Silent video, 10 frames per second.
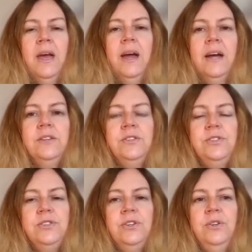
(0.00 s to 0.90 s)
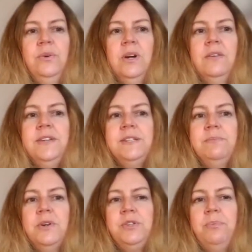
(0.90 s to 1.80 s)
and two of his
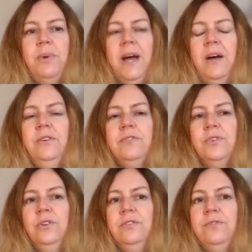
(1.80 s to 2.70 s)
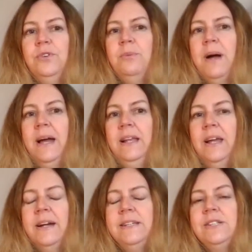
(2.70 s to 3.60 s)
most powerful former
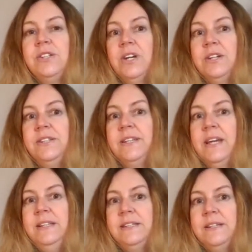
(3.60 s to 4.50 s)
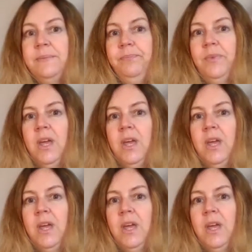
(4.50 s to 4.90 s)
allies turned against him